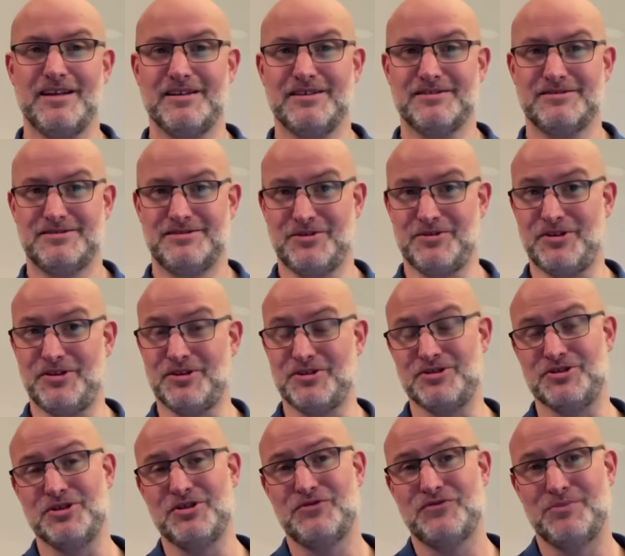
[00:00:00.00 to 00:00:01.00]
So you can
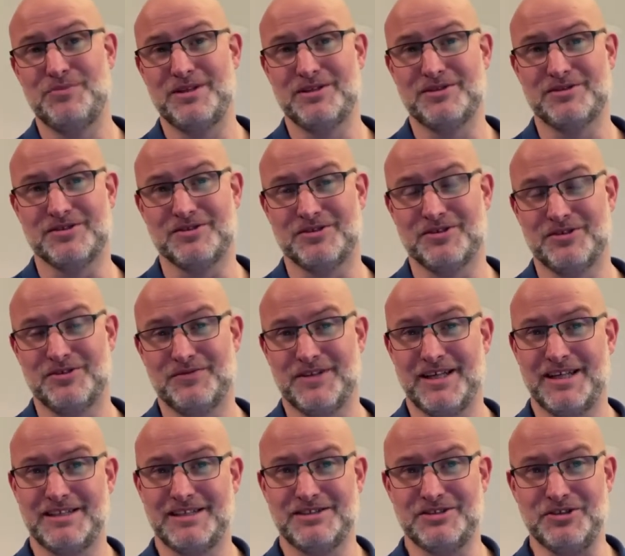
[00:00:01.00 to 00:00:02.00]
choose from milk and
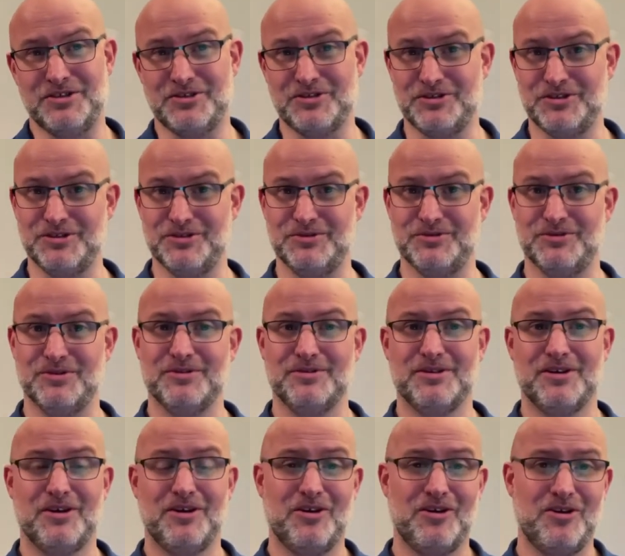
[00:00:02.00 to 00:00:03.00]
cornflakes. You could do
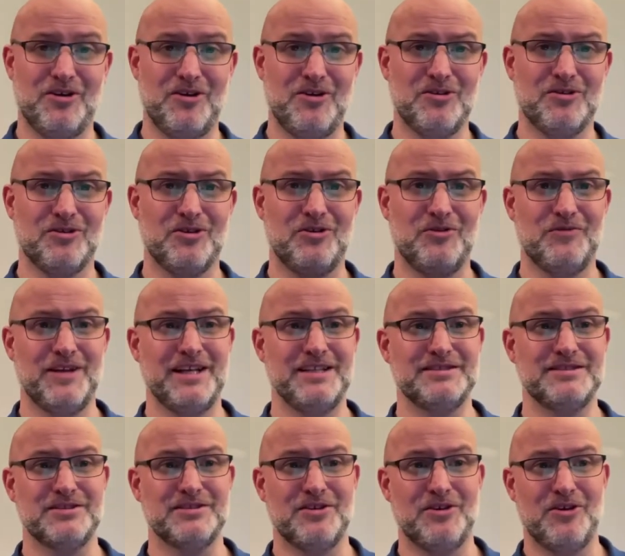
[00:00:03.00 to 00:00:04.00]
all
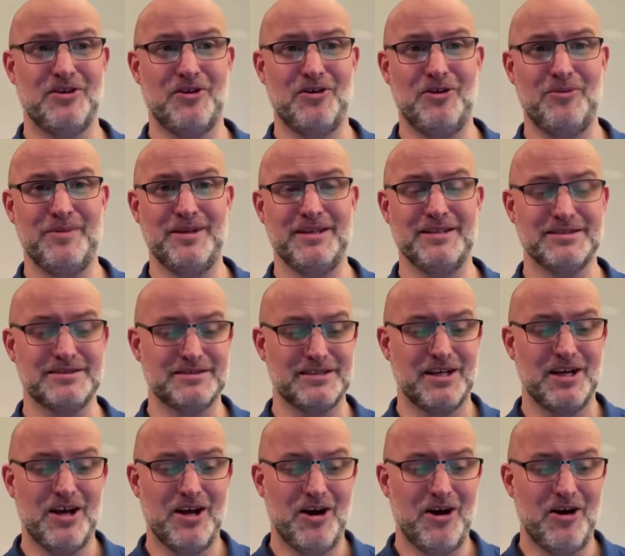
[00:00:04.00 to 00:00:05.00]
cornflakes, all milks,
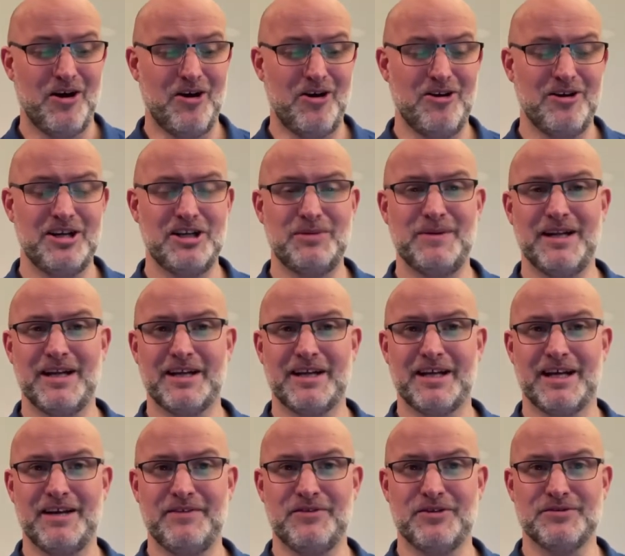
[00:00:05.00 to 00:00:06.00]
or a little bit like
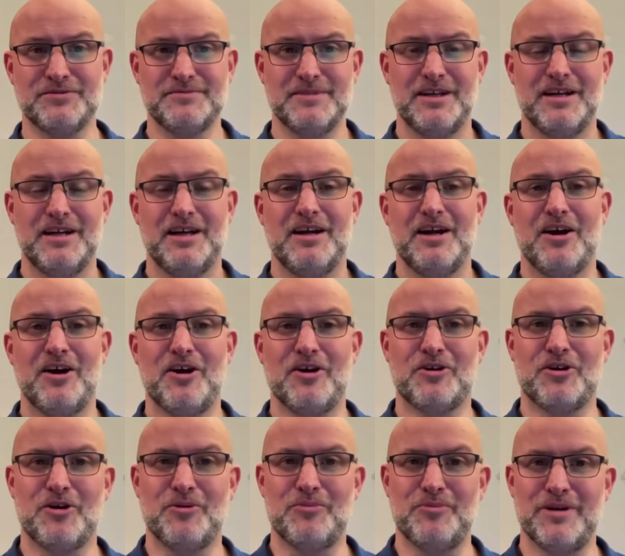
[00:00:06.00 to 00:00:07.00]
I've done, a
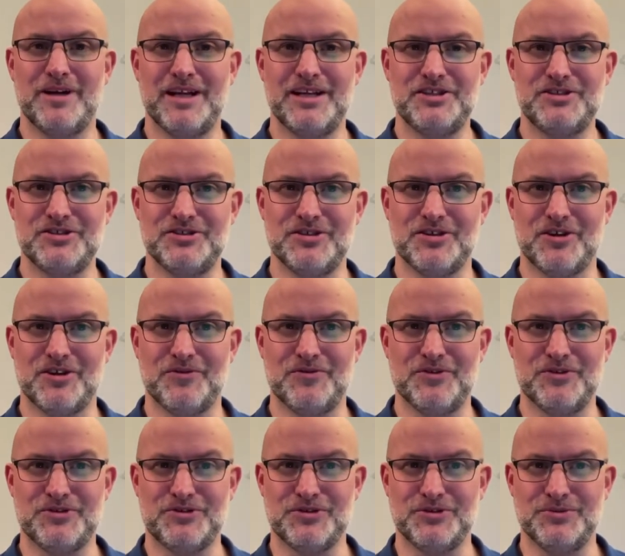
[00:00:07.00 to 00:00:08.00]
combination of the
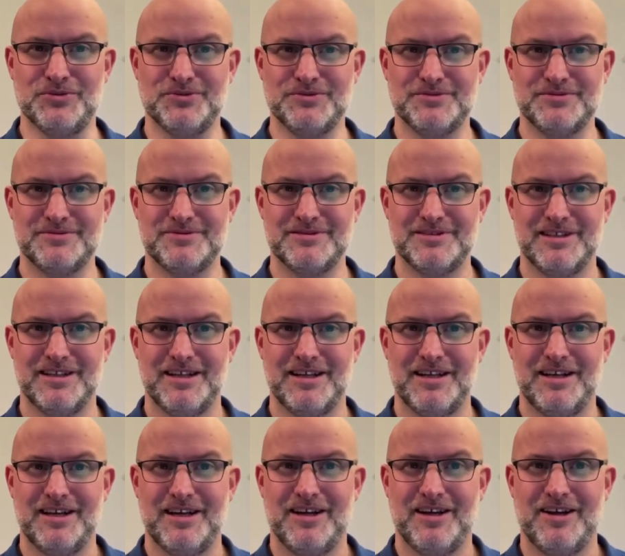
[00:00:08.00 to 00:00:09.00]
two.
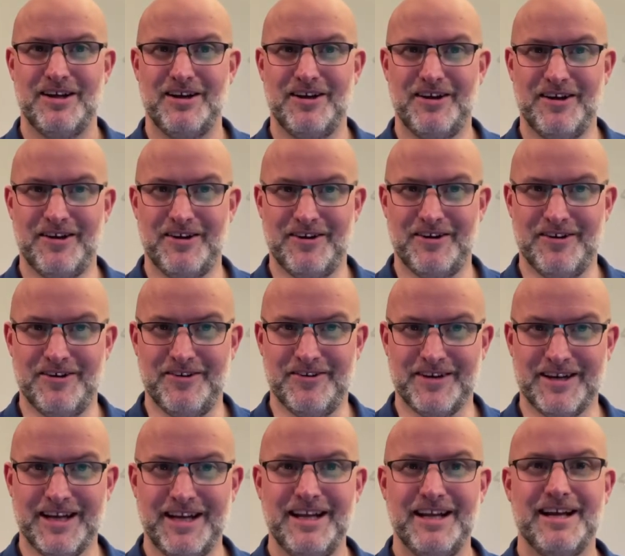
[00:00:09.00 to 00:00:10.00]

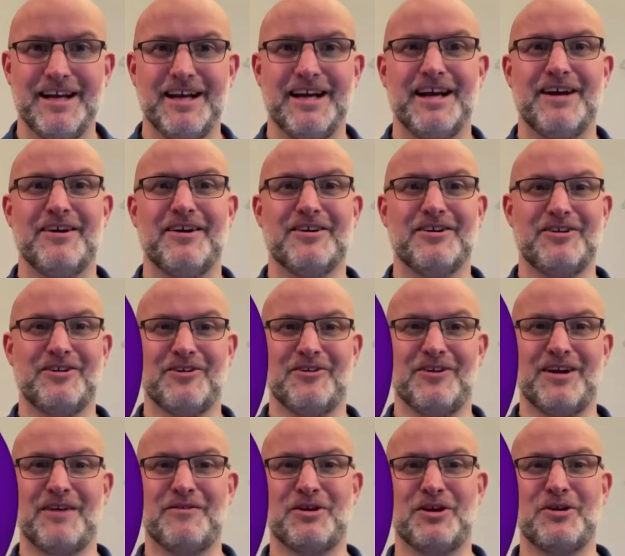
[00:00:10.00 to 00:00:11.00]
Okay, go and
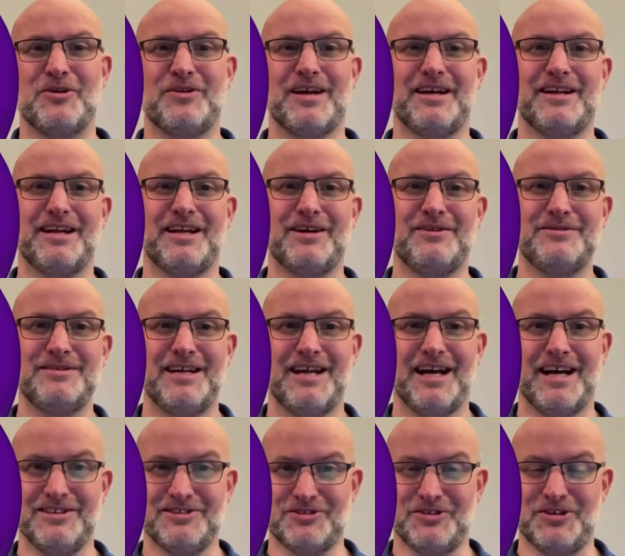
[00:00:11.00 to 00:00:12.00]
have a go at that now.
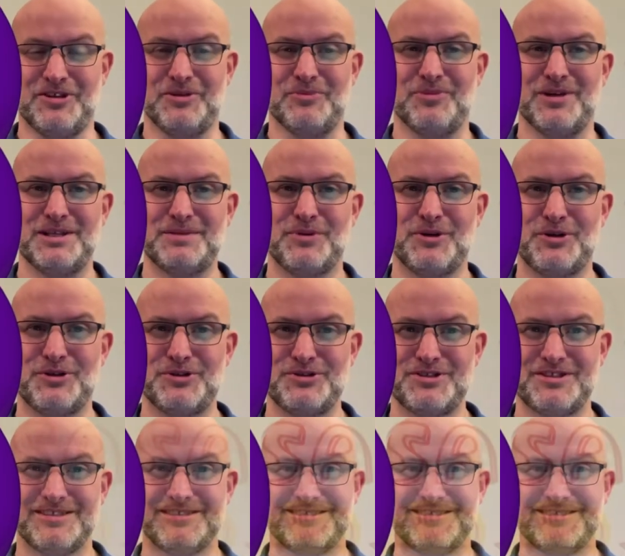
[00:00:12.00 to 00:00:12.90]
And so you can press pause.